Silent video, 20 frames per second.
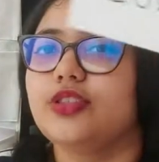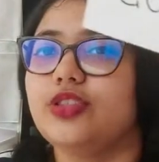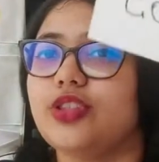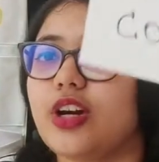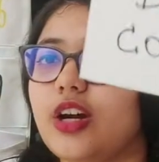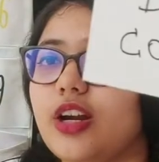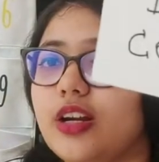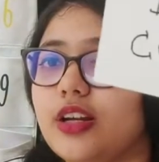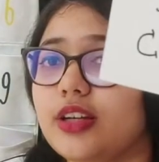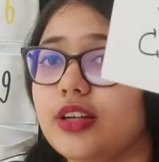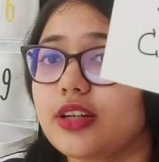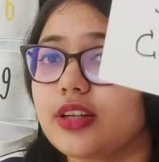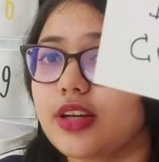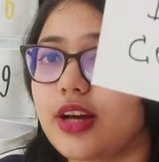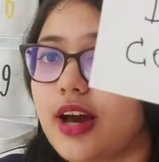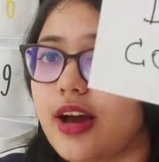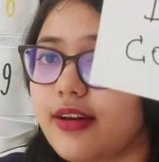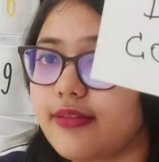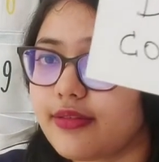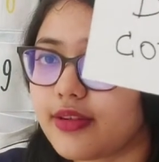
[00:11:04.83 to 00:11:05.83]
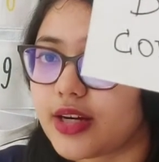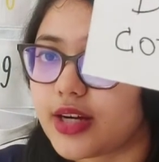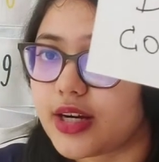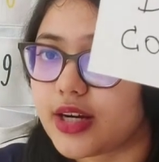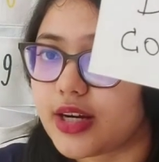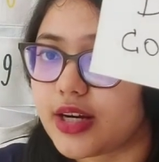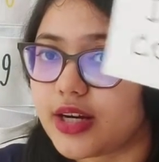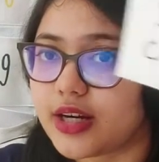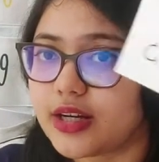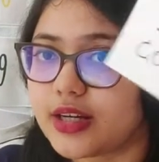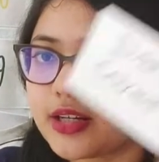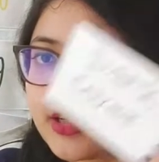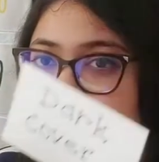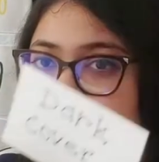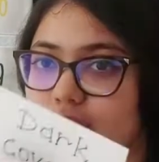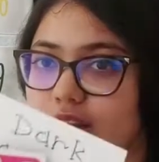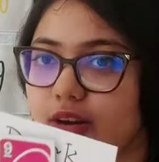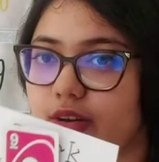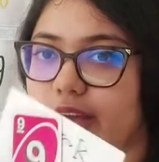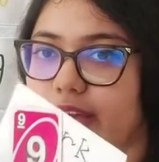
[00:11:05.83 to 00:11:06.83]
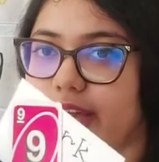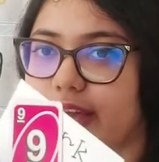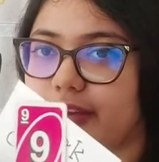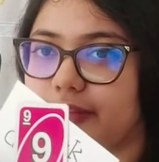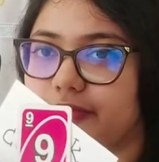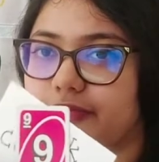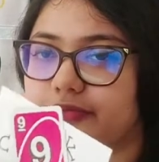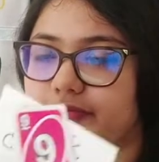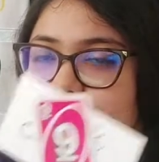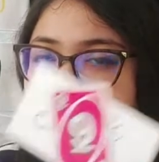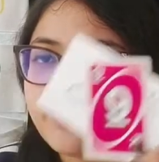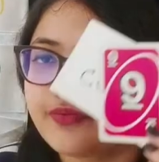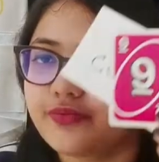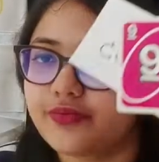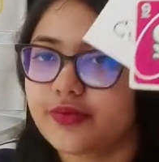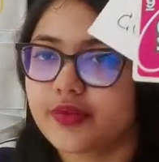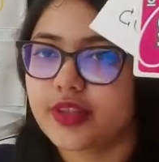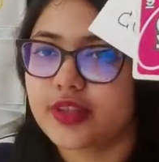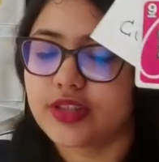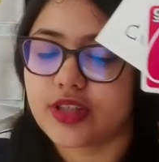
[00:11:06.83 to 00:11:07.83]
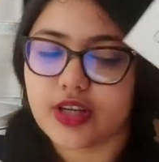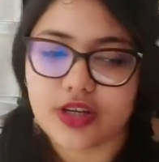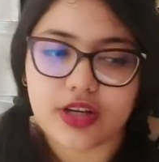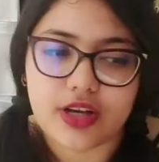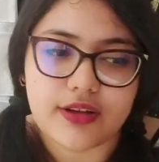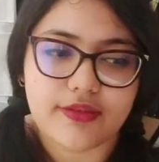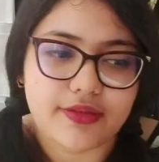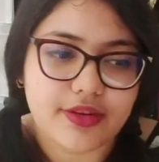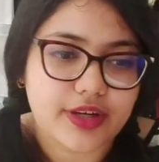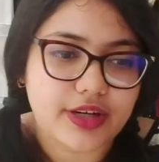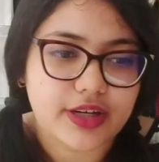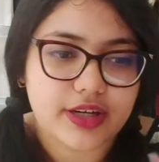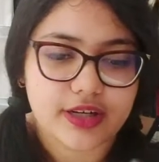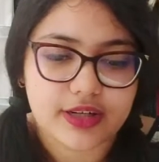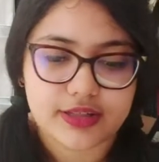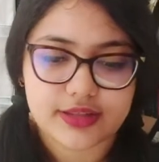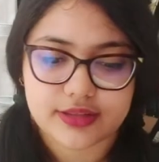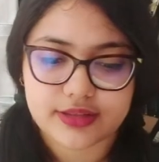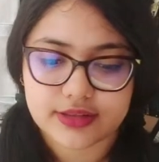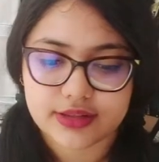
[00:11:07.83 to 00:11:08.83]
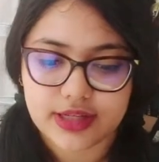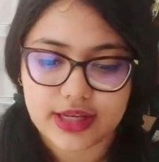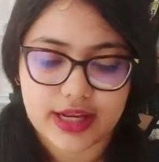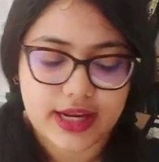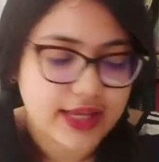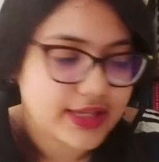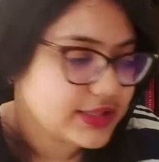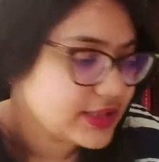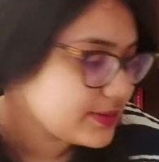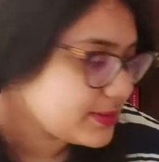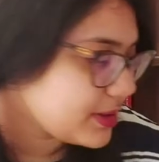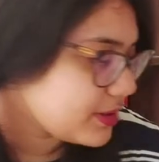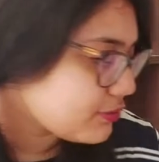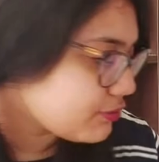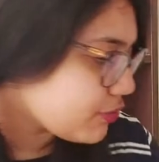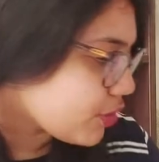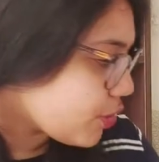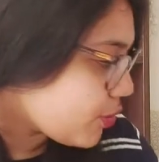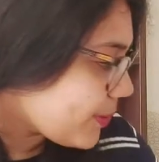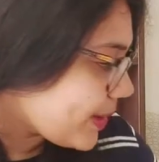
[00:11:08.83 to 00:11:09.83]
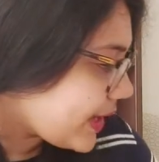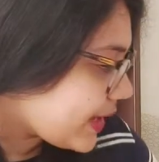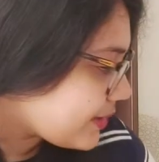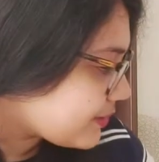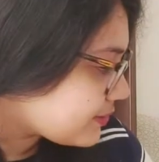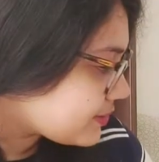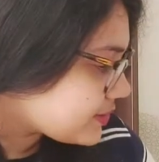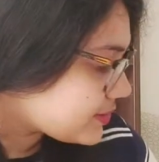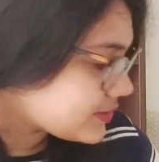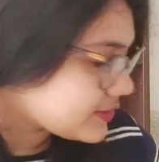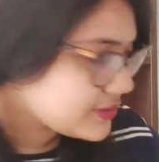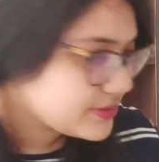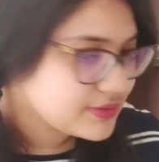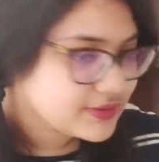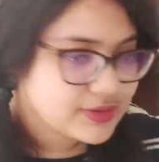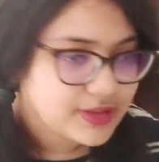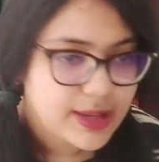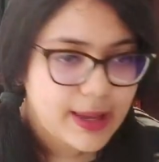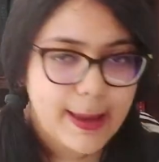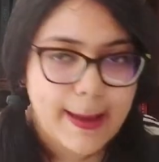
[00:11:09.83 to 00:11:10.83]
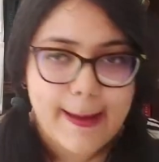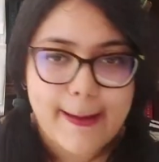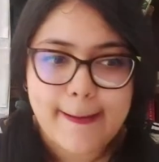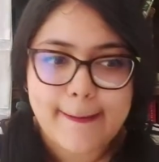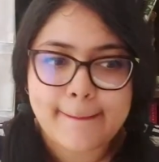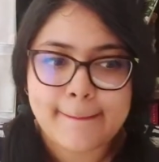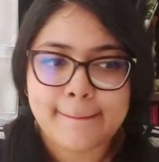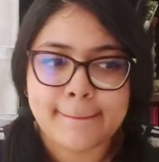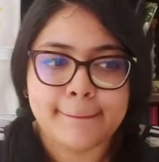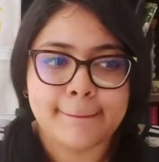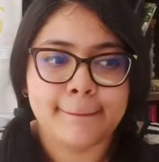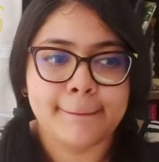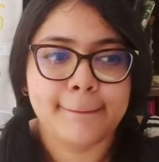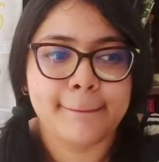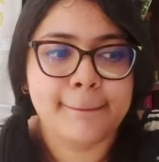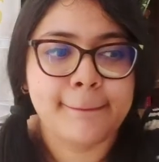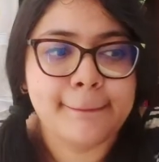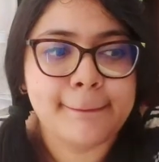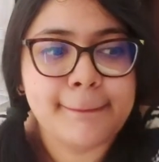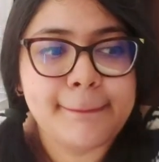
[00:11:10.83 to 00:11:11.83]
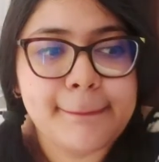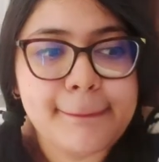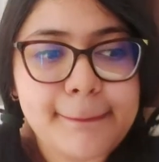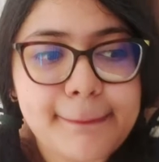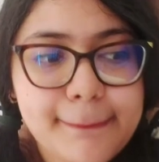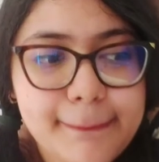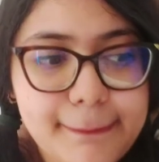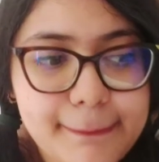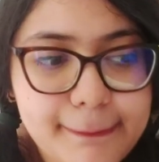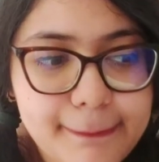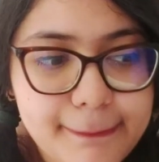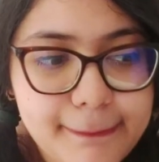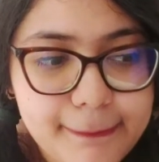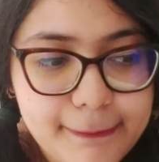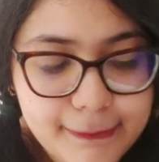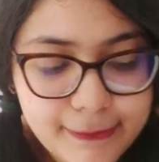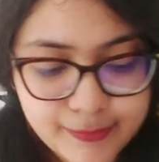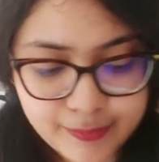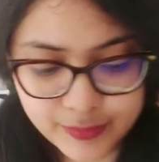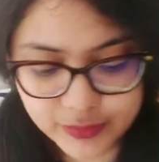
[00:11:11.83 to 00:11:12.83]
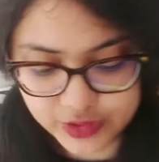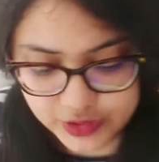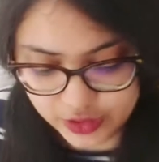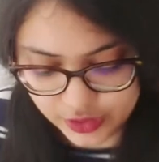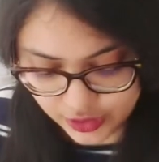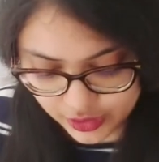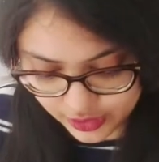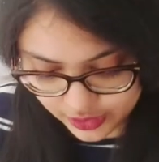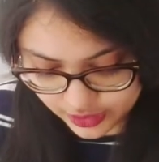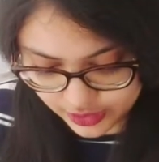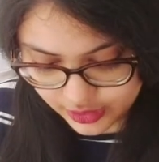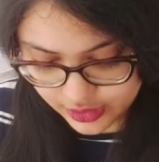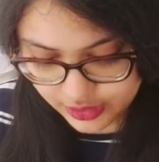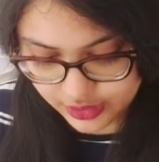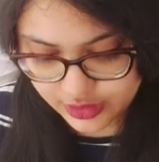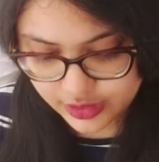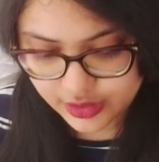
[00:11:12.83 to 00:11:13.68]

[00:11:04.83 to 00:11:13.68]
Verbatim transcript: Dark cover. Okay. Dark cover it has to be a romance. Hmm. Dark